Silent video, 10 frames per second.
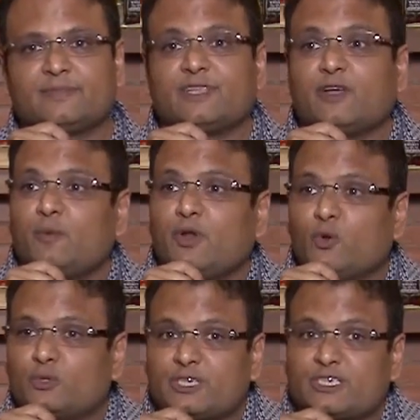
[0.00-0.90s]
There will be
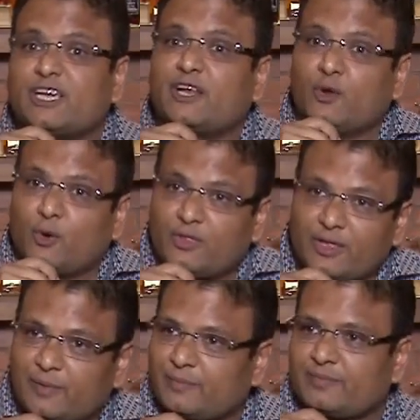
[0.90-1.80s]
no-sayers. Ignore
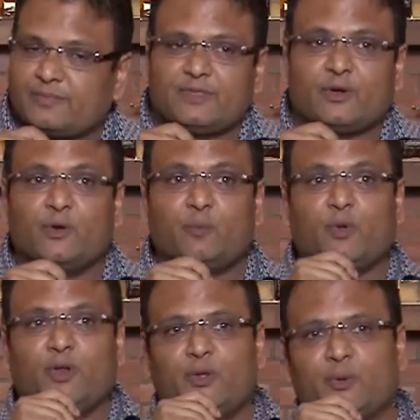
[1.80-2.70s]
them. They're going to
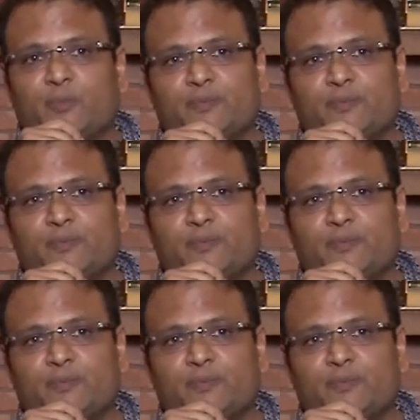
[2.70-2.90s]
pull you.